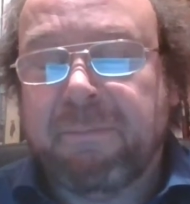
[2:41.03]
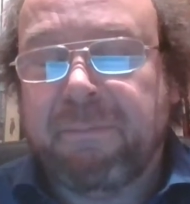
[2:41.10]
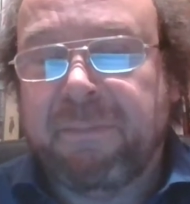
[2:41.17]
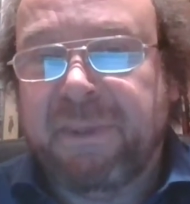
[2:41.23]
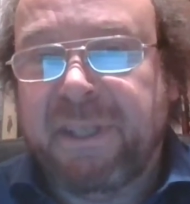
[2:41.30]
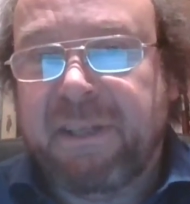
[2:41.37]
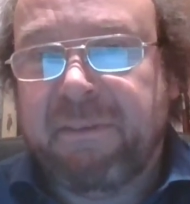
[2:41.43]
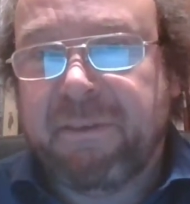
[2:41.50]

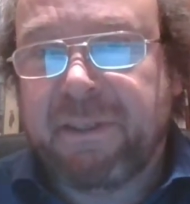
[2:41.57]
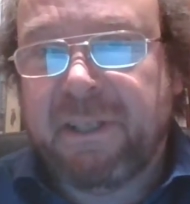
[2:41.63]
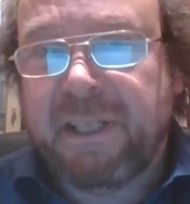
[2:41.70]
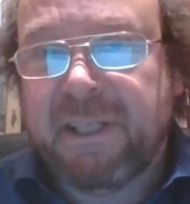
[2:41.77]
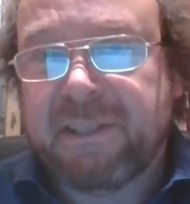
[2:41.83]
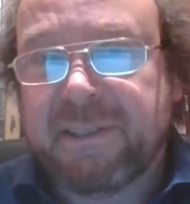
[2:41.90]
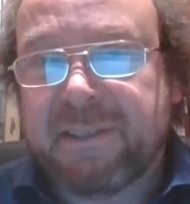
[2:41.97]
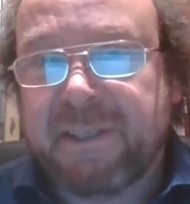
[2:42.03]

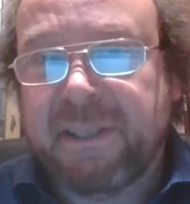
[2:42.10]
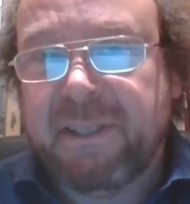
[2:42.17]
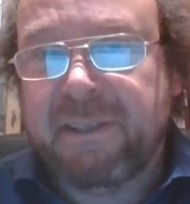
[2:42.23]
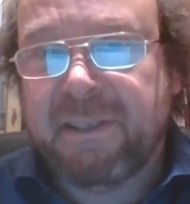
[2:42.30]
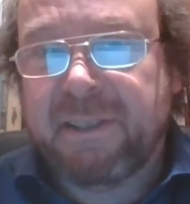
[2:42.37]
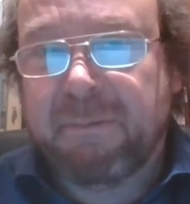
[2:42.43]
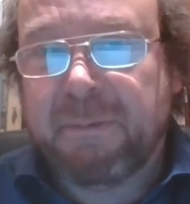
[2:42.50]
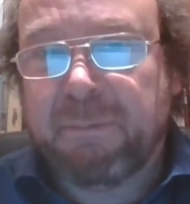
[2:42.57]
Nevertheless,
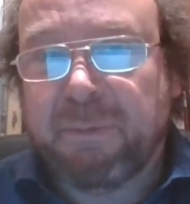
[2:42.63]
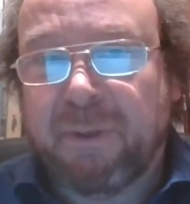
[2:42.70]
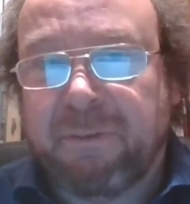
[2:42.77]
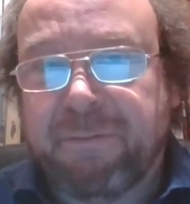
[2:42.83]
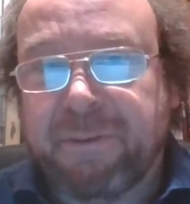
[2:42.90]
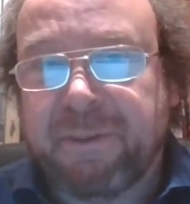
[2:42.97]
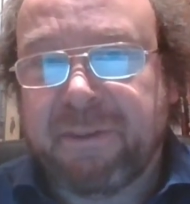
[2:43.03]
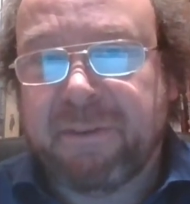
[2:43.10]
income and
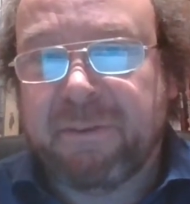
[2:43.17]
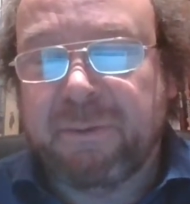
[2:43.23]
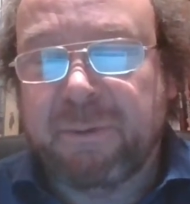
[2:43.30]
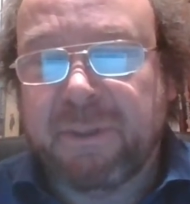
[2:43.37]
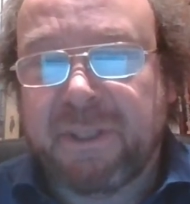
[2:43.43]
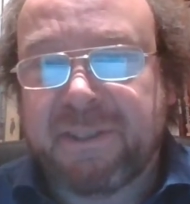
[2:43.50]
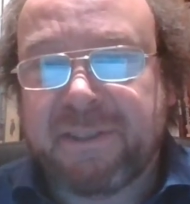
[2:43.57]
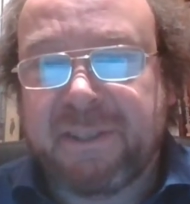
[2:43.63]
profit do
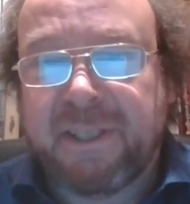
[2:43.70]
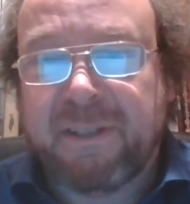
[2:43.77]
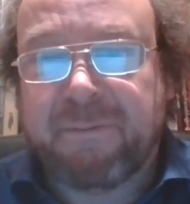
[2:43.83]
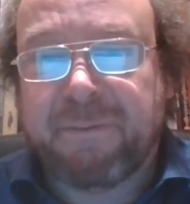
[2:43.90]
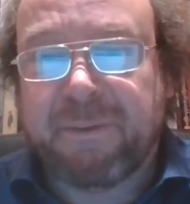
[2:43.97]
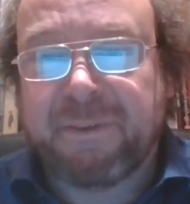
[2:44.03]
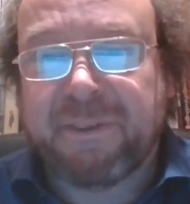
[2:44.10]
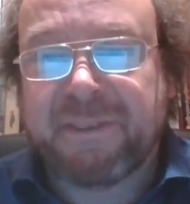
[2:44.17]
not stand
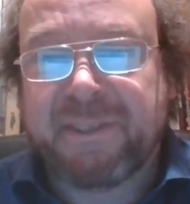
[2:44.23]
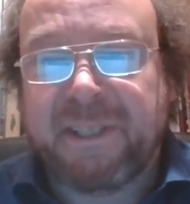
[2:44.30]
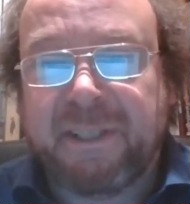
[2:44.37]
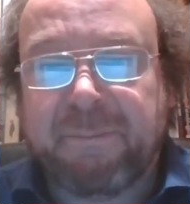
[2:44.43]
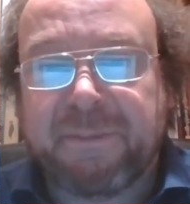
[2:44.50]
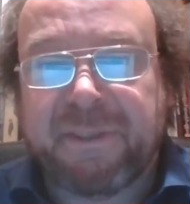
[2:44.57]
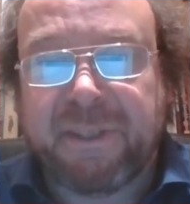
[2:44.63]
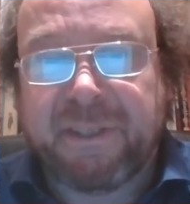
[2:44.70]
for the
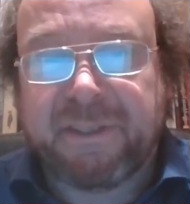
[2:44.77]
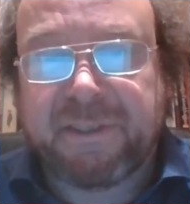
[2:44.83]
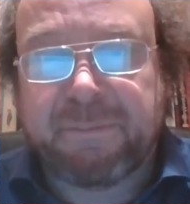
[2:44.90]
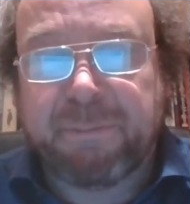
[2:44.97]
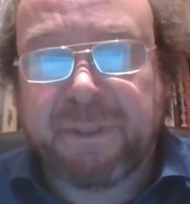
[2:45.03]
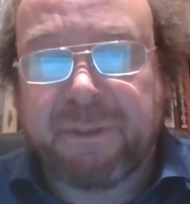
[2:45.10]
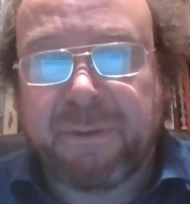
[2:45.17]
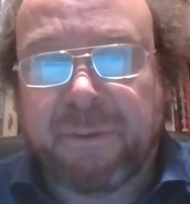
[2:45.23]
same things,
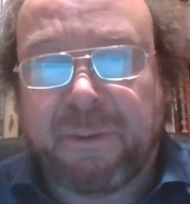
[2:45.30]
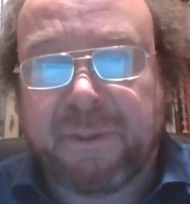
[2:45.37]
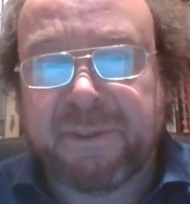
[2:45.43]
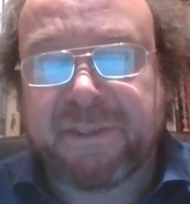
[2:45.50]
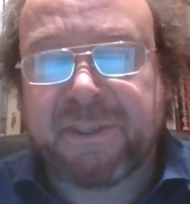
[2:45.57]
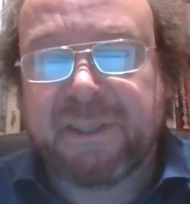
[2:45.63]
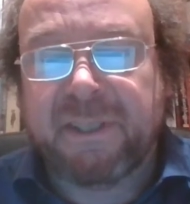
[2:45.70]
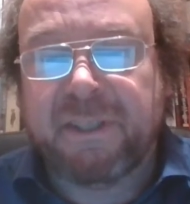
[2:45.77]

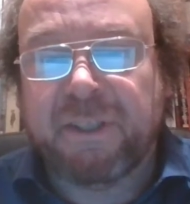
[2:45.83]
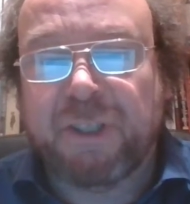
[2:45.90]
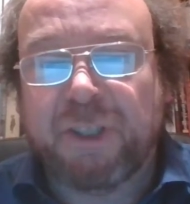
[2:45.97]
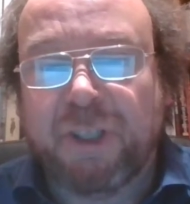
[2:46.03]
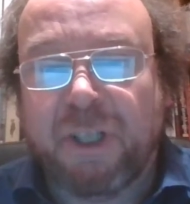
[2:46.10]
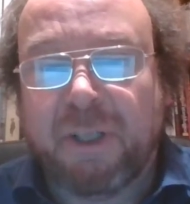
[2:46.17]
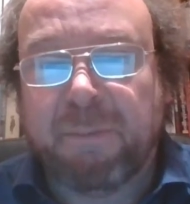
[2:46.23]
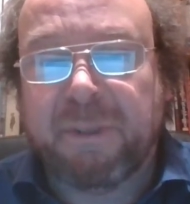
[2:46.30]
because in
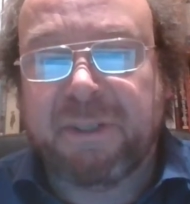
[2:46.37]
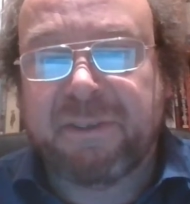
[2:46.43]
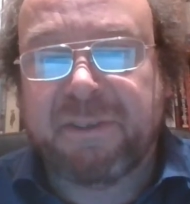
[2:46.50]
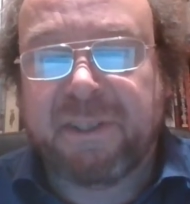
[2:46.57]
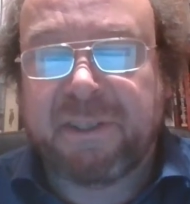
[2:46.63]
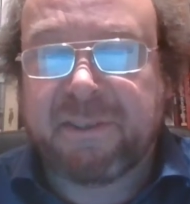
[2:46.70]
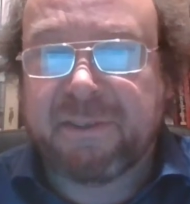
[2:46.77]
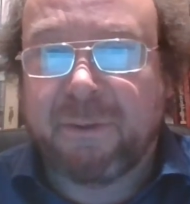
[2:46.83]
German
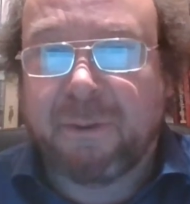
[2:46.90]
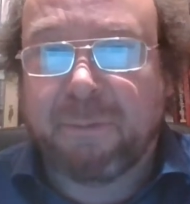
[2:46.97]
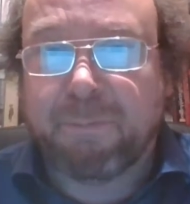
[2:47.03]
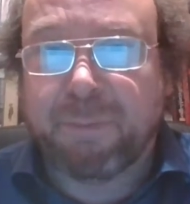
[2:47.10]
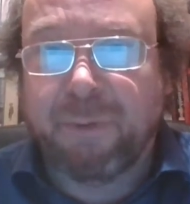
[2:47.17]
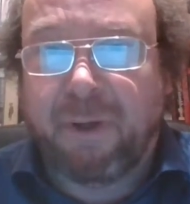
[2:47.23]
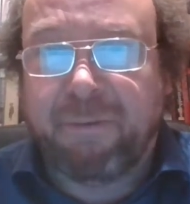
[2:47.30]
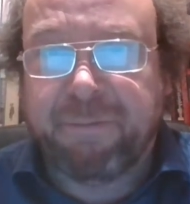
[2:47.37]
tax law,
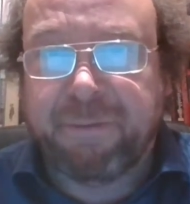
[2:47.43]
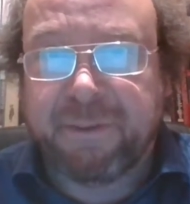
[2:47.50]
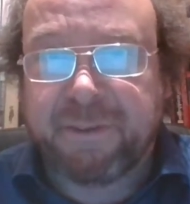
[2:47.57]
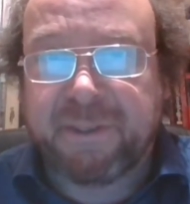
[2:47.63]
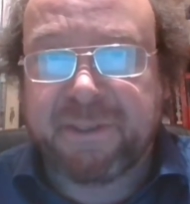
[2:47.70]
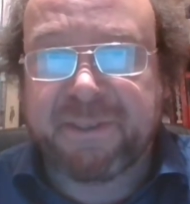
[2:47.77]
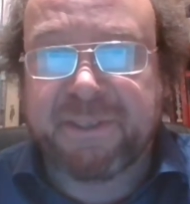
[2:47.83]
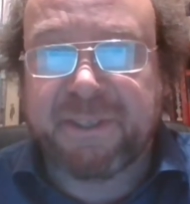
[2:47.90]
profit
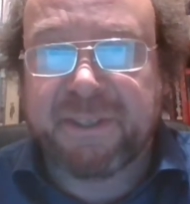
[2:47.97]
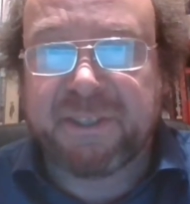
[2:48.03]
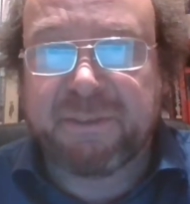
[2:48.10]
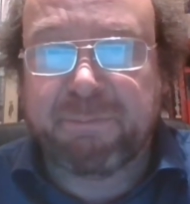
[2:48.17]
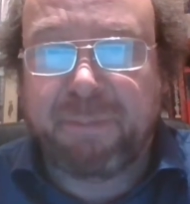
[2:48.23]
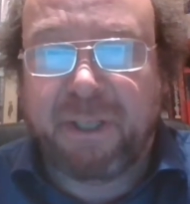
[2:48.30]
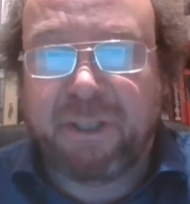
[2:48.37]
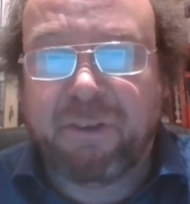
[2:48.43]
is the
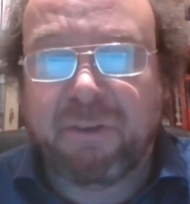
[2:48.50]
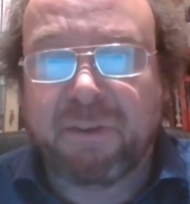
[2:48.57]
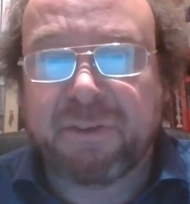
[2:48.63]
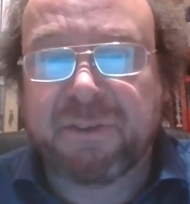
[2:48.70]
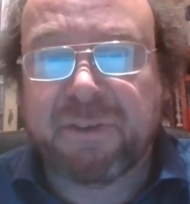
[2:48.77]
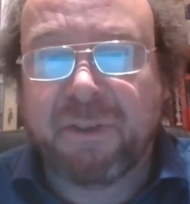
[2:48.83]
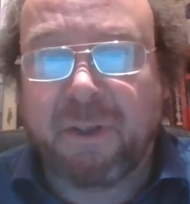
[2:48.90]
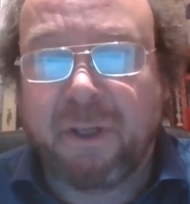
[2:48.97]
special
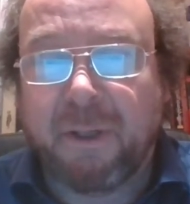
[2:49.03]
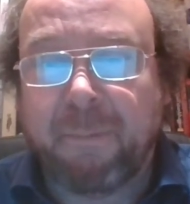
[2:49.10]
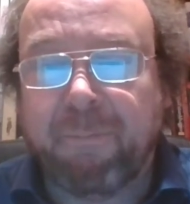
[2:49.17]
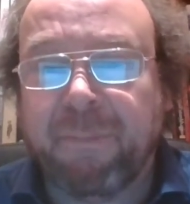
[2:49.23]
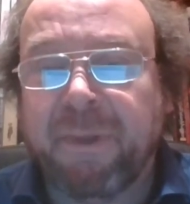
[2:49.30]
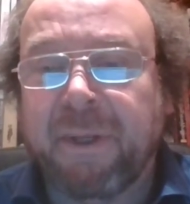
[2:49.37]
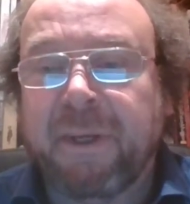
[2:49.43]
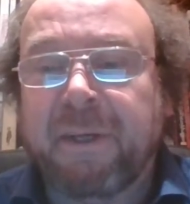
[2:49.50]

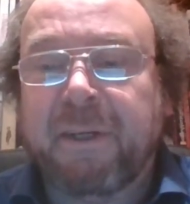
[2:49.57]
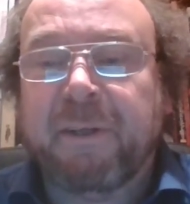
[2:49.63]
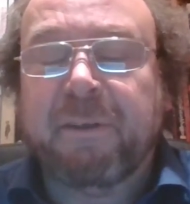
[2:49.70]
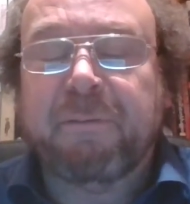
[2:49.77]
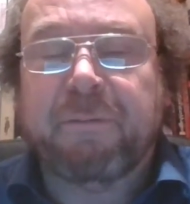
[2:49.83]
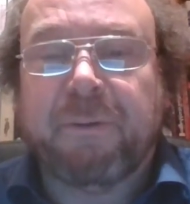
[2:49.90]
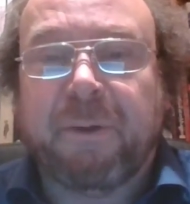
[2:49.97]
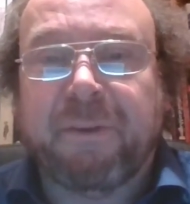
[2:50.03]
term
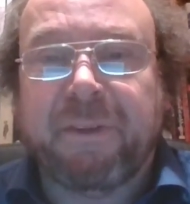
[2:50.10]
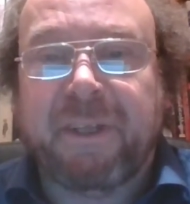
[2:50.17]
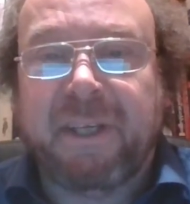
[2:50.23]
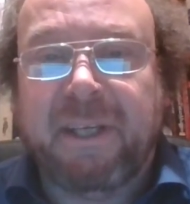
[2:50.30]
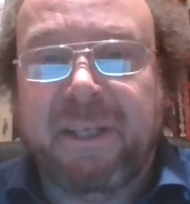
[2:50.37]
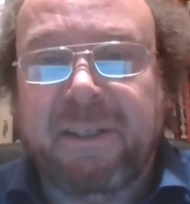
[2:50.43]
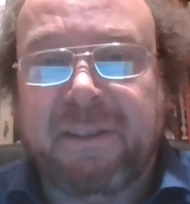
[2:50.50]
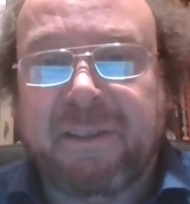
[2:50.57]
for the
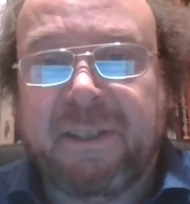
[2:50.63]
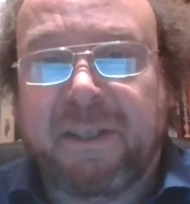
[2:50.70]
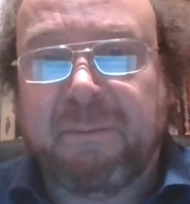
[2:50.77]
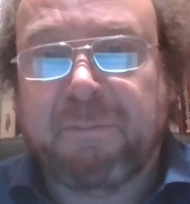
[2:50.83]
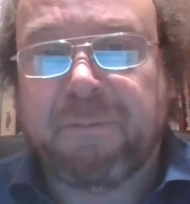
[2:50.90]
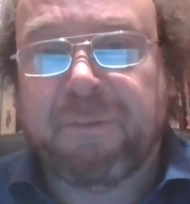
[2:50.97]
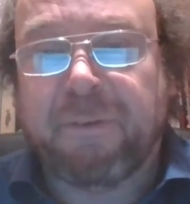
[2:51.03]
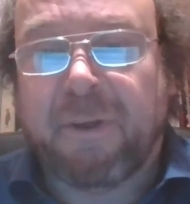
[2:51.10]

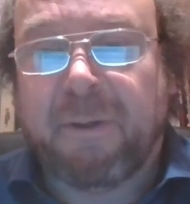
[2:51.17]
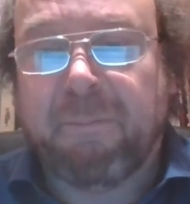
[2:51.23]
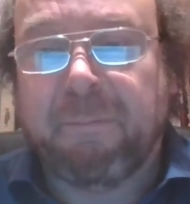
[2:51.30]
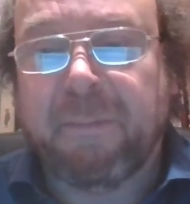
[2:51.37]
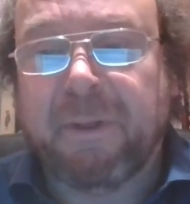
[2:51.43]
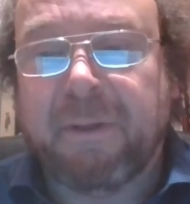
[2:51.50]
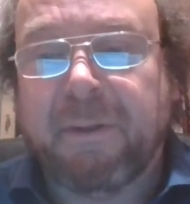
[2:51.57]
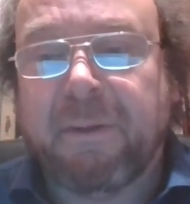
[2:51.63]
income
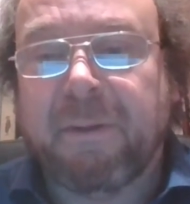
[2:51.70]
from